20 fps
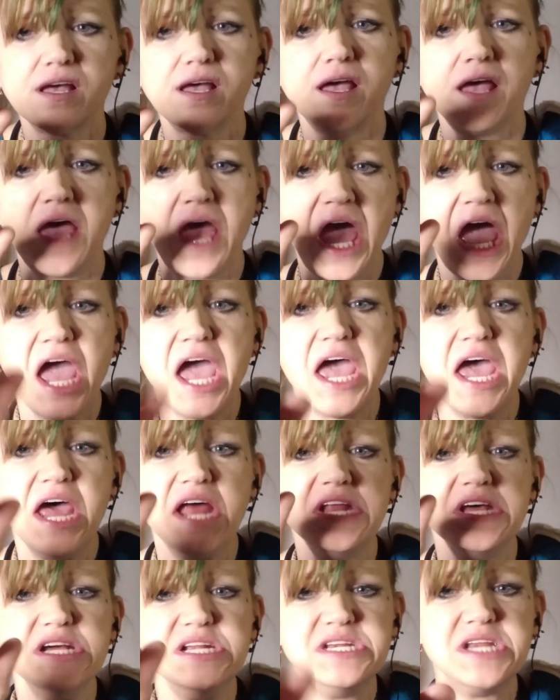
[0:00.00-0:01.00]
had it
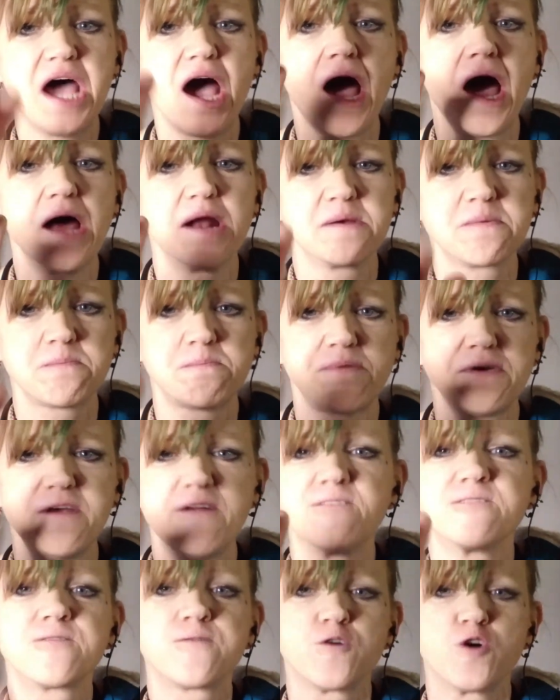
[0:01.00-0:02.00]
not have been for
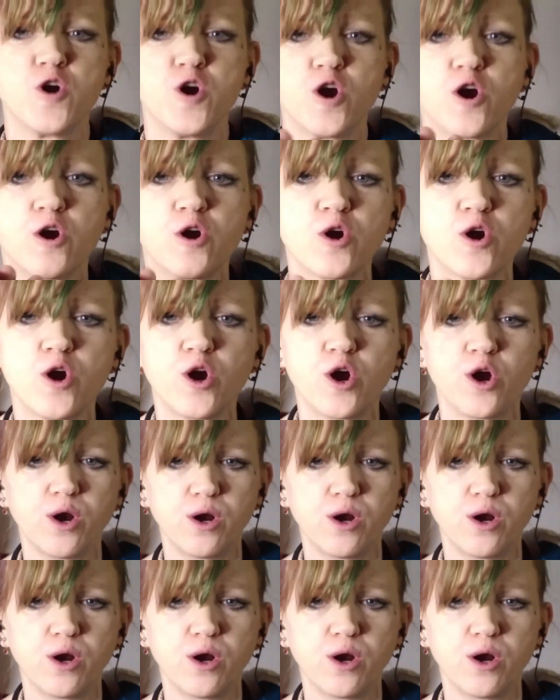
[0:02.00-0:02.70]
her.